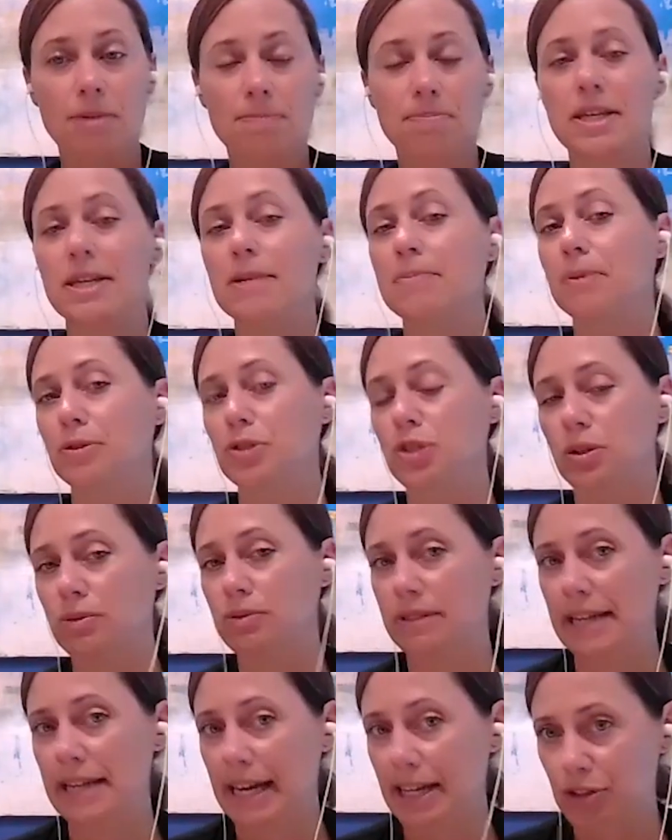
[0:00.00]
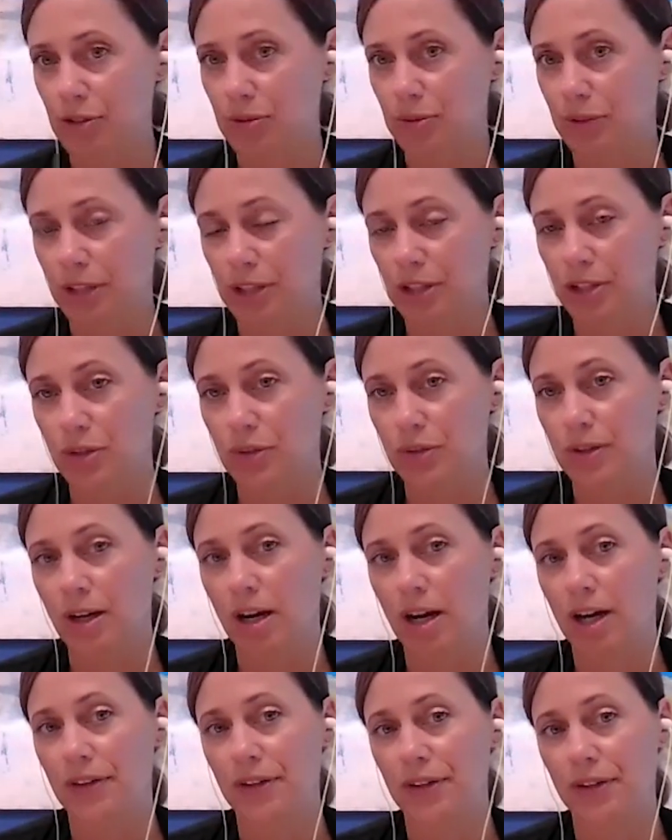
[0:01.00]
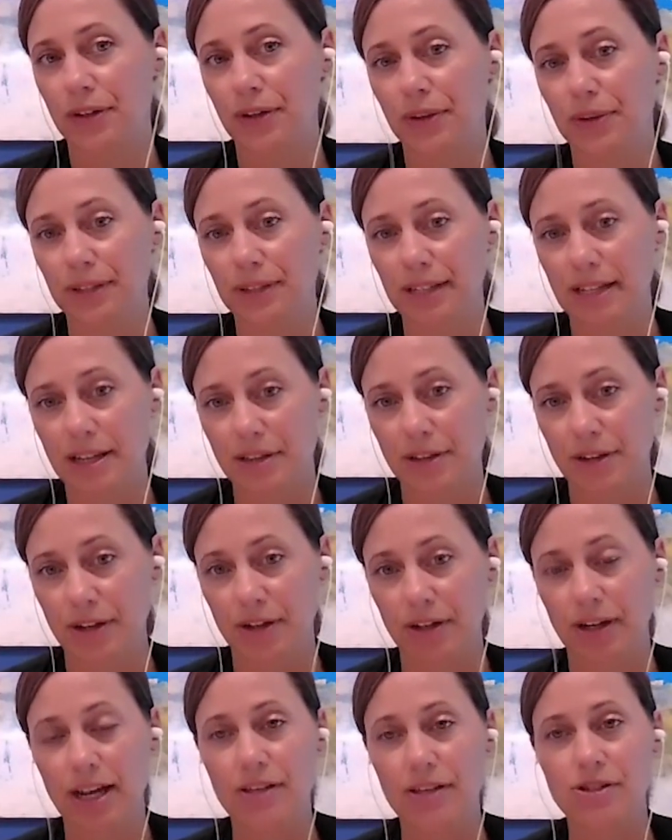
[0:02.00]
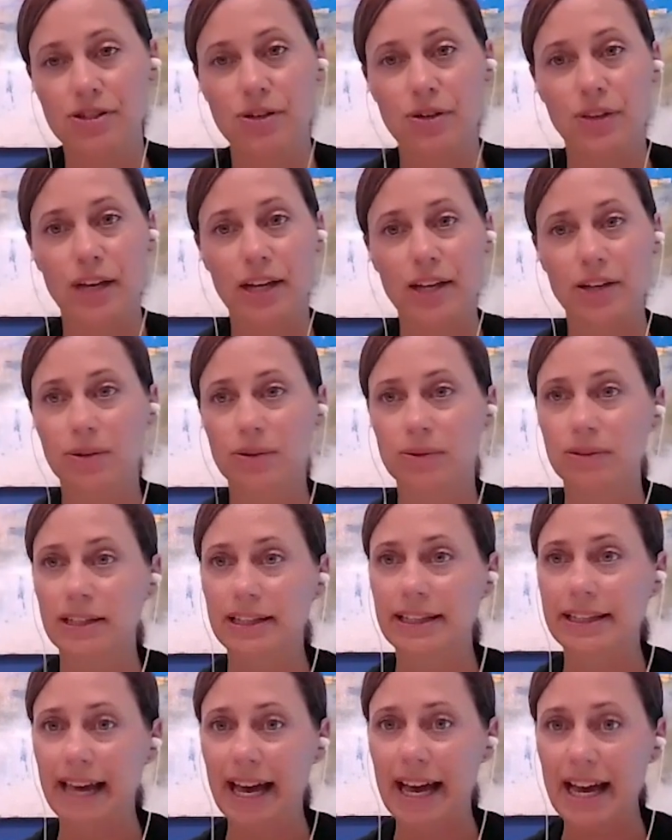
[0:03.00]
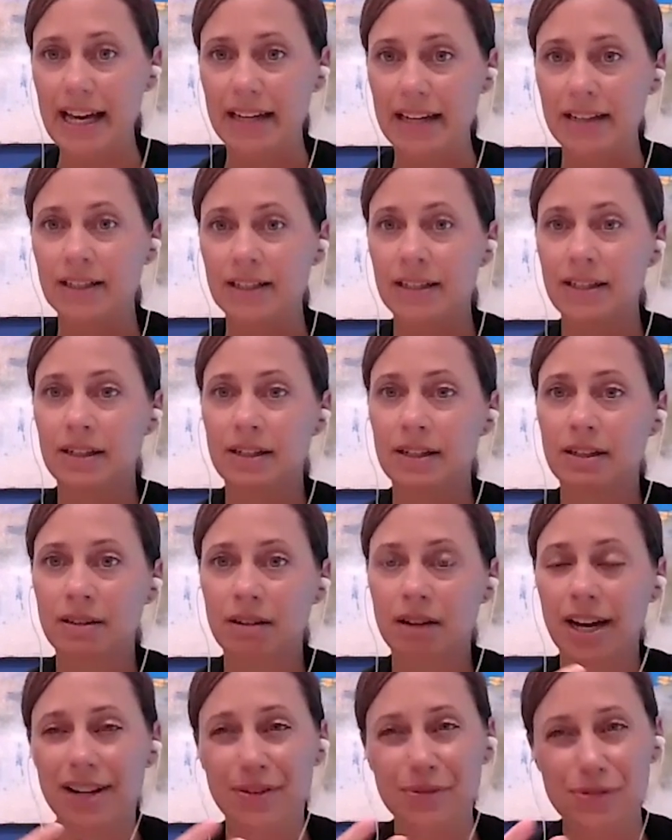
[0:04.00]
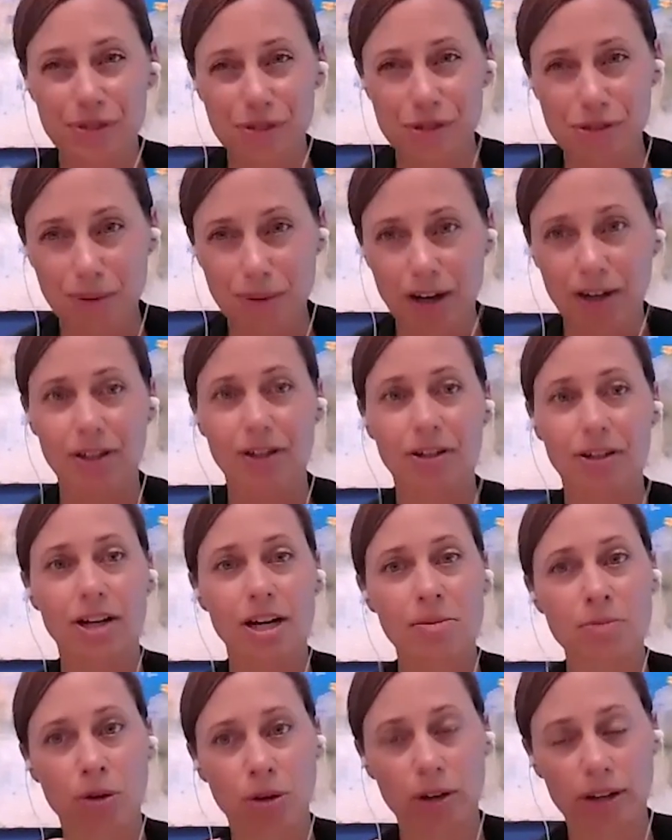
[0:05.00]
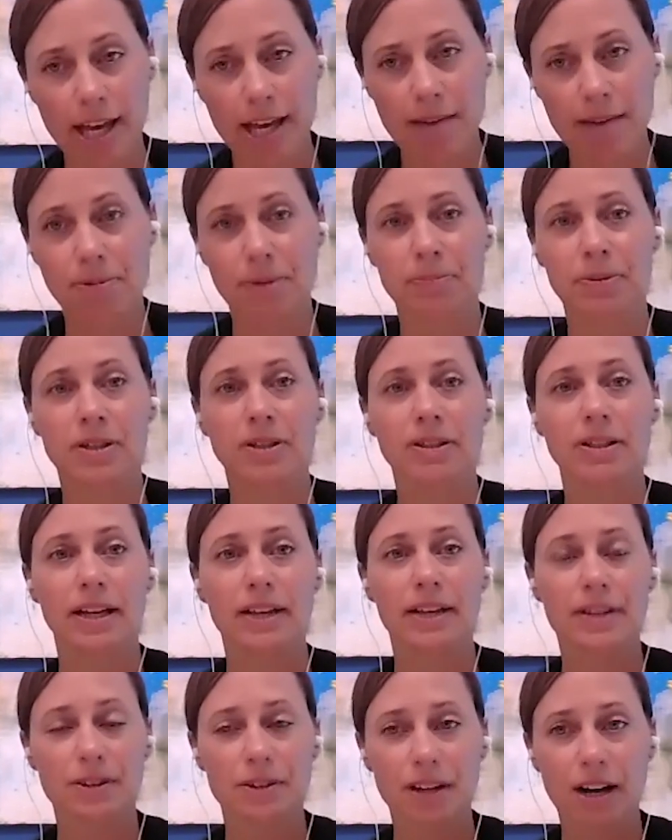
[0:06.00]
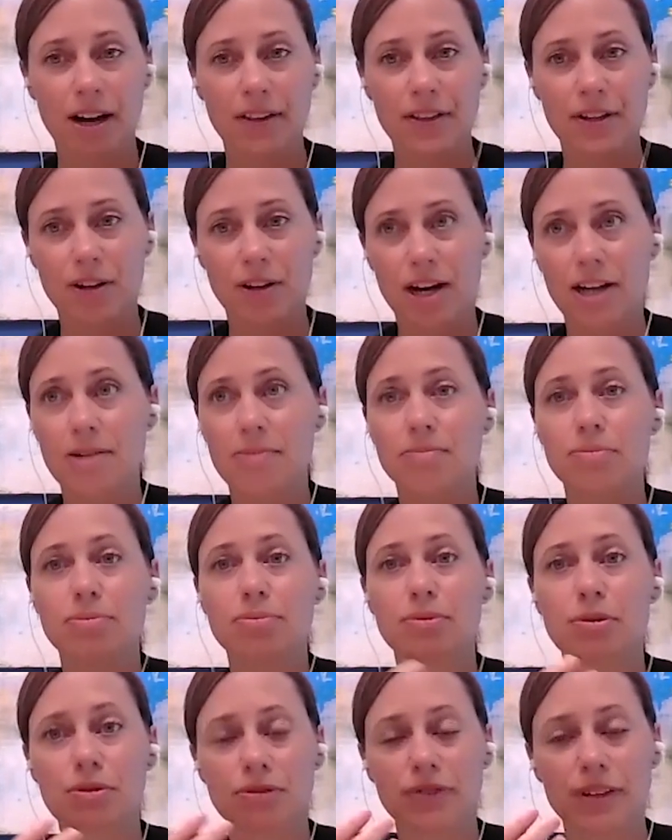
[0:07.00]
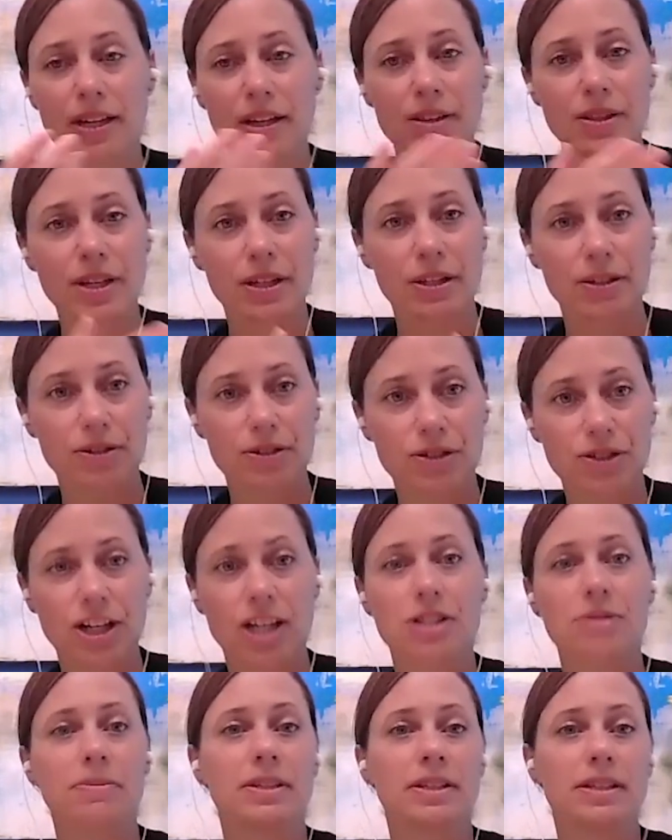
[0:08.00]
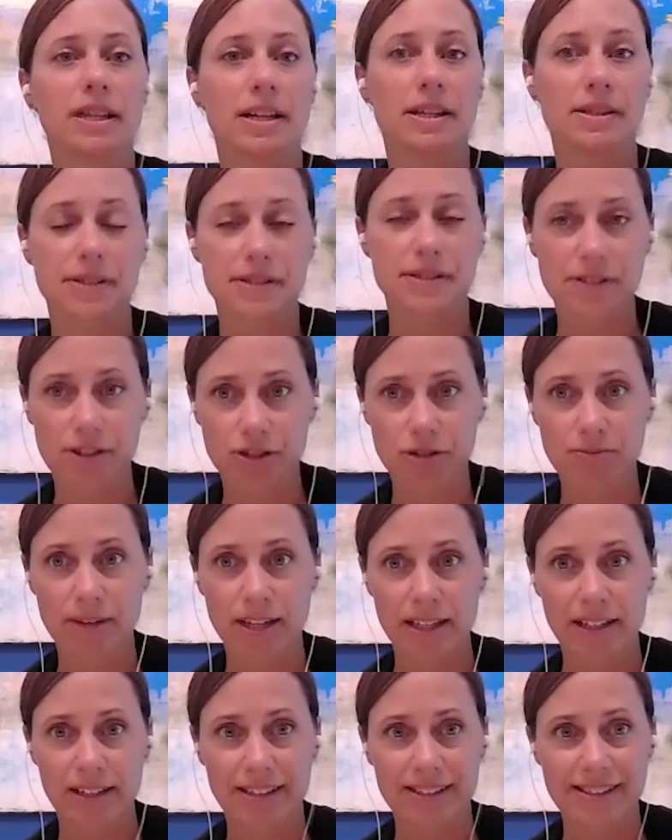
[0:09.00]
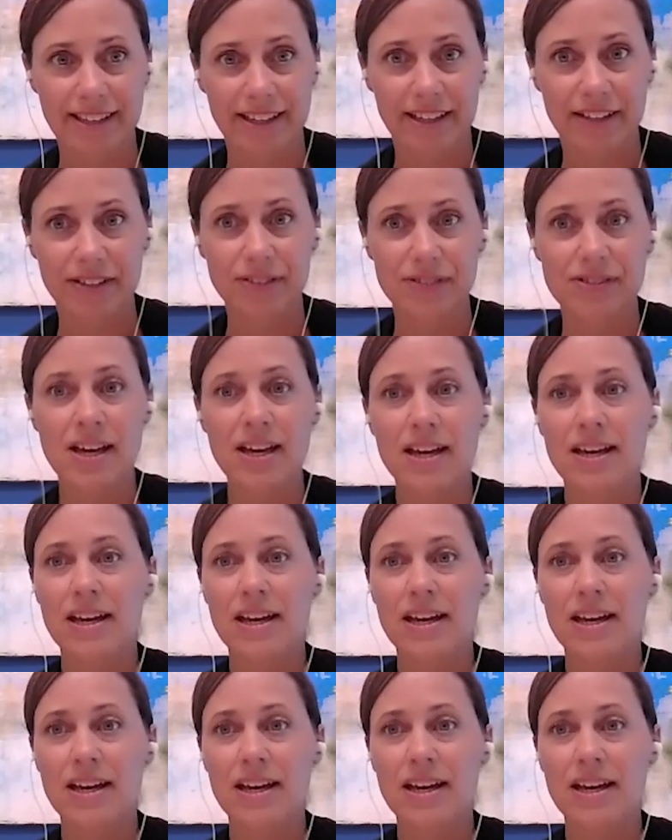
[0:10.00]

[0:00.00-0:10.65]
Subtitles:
our people don't naturally do it on their own either. And so they don't get kind of smarter and more capable, and they're not improving their judgment and decision-making skills.